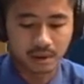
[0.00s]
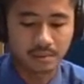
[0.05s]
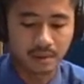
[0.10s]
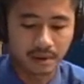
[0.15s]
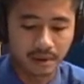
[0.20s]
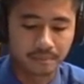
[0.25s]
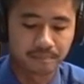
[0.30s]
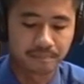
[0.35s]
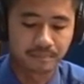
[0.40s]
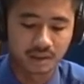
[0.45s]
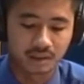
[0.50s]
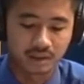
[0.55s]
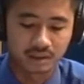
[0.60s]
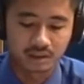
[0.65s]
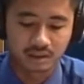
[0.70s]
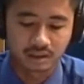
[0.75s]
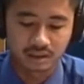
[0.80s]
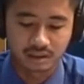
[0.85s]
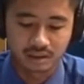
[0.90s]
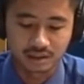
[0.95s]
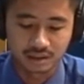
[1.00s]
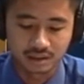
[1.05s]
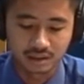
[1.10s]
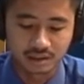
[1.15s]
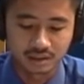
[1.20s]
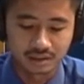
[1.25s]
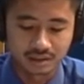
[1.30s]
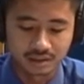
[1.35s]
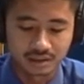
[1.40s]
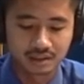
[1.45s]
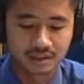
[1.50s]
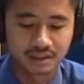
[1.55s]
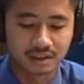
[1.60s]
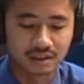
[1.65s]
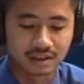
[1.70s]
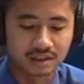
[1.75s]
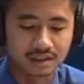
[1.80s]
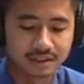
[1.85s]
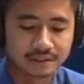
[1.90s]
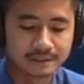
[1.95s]
application.
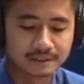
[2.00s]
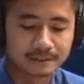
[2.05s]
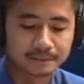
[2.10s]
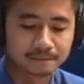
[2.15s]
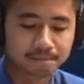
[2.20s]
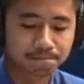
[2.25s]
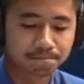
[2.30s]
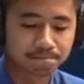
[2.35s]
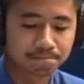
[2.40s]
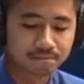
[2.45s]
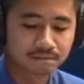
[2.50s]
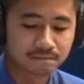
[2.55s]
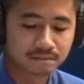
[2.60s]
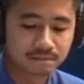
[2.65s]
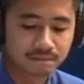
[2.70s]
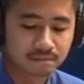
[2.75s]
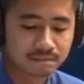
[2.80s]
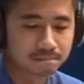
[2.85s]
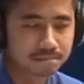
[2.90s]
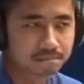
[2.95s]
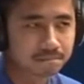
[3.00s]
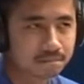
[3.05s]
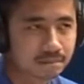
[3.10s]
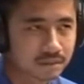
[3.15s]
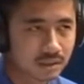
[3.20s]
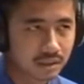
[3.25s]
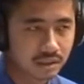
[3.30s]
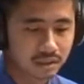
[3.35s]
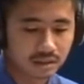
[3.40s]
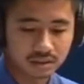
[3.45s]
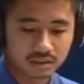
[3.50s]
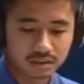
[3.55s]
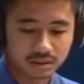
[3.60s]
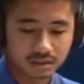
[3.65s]
Okay, Encik Dhiauddin, maybe